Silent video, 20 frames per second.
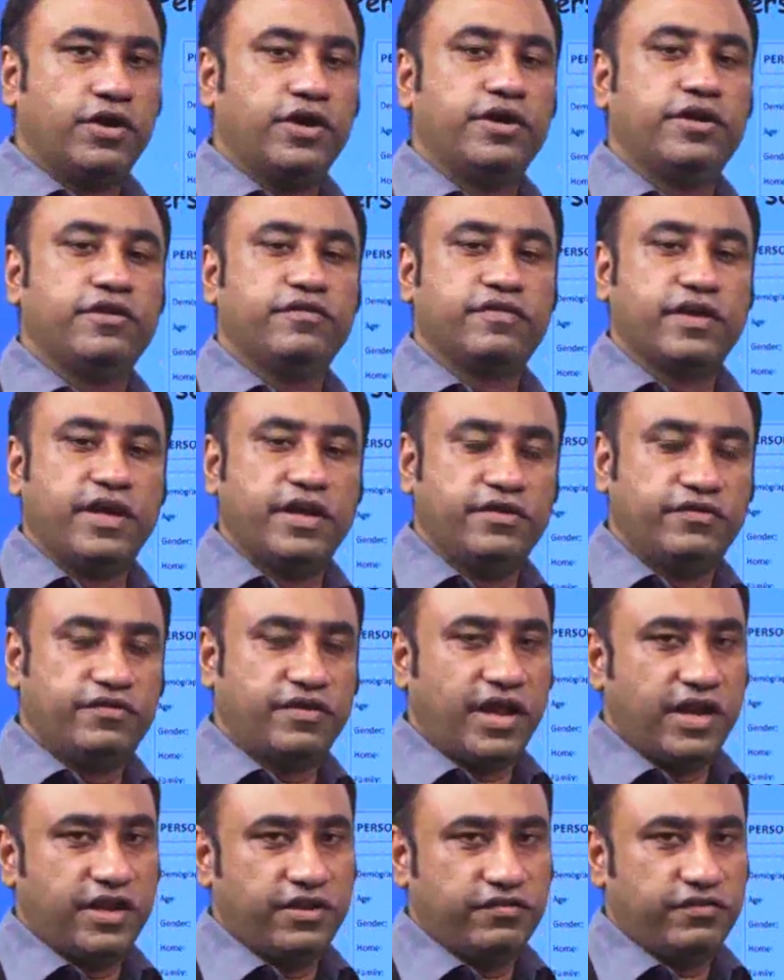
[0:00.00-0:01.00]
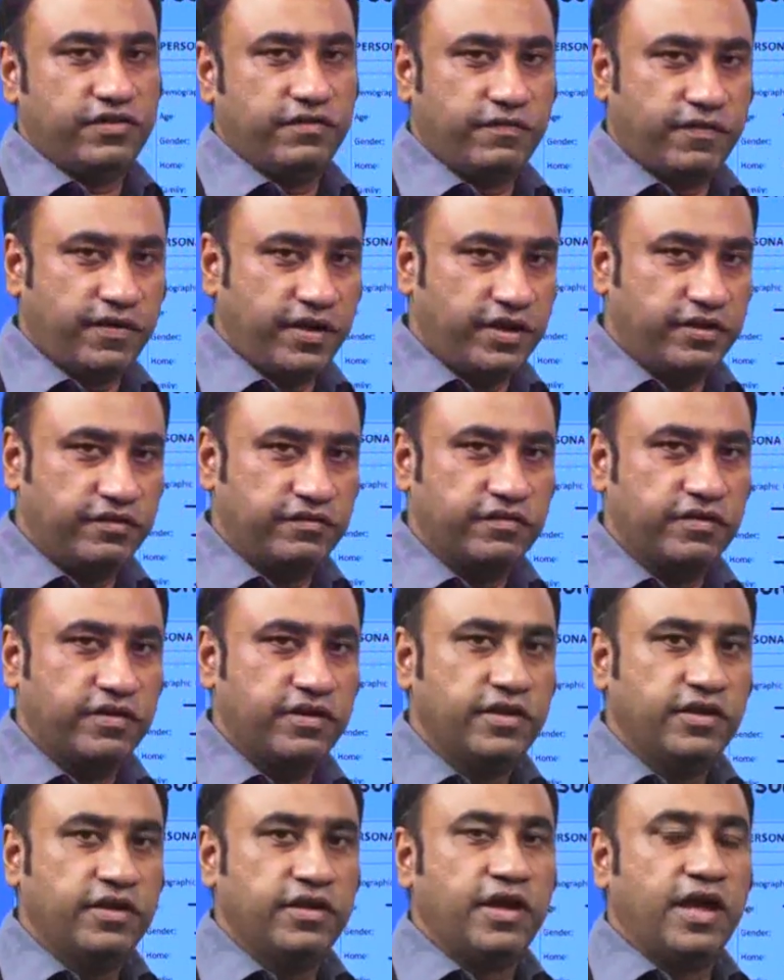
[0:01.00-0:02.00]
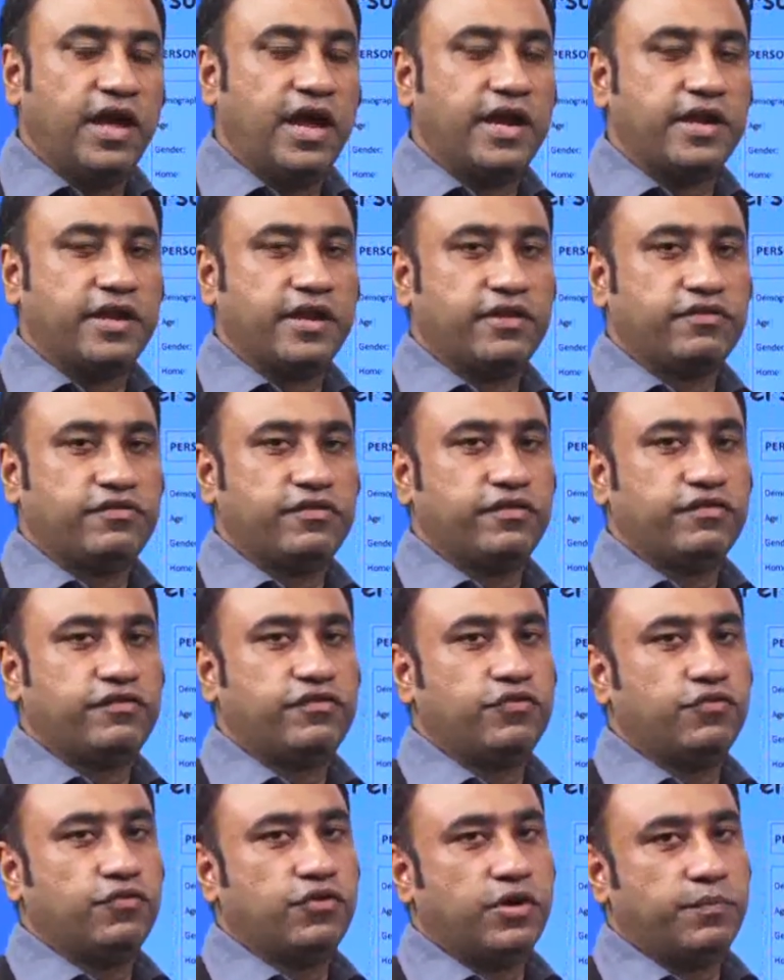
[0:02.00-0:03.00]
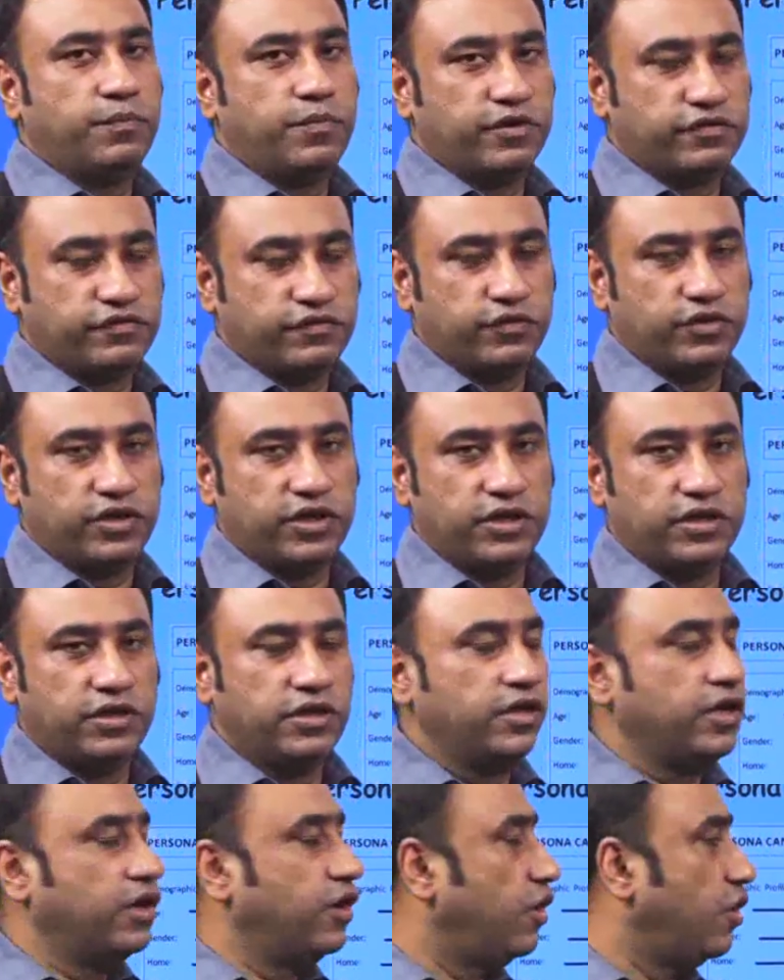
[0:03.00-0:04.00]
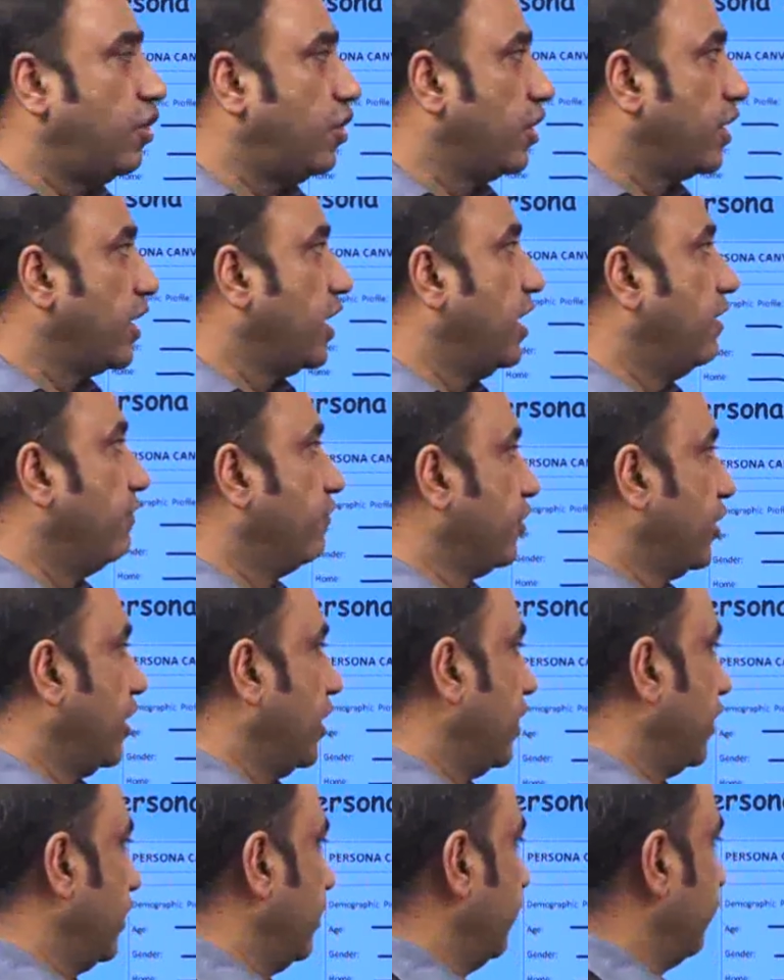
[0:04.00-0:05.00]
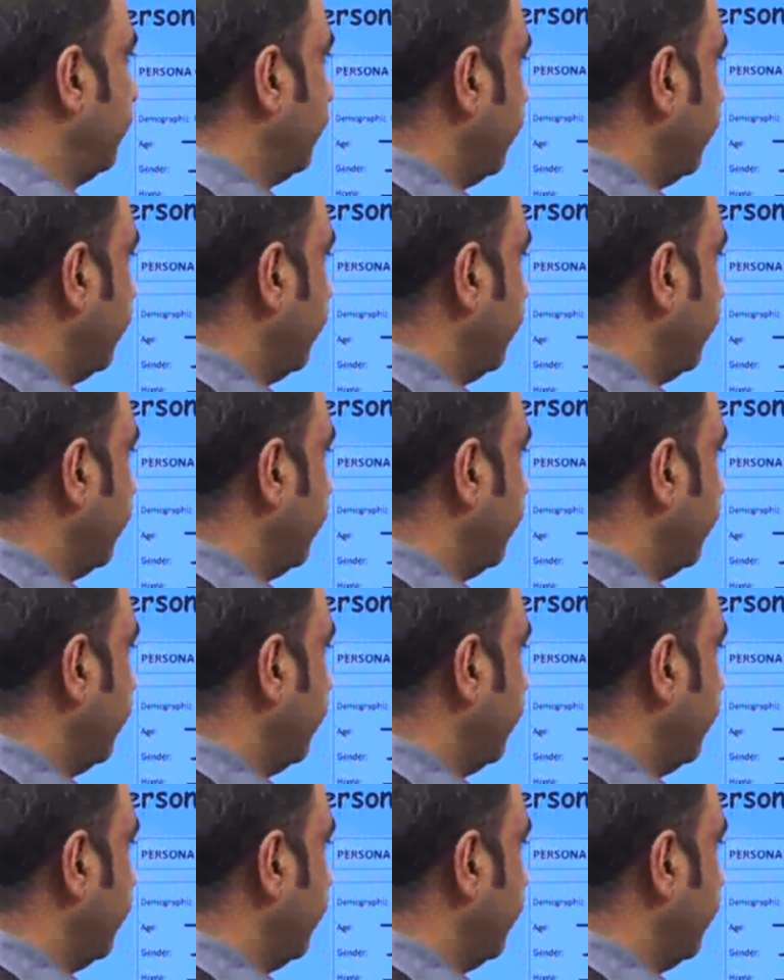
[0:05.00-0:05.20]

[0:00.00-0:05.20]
a design challenge defines, attaches to a persona or an avatar. So,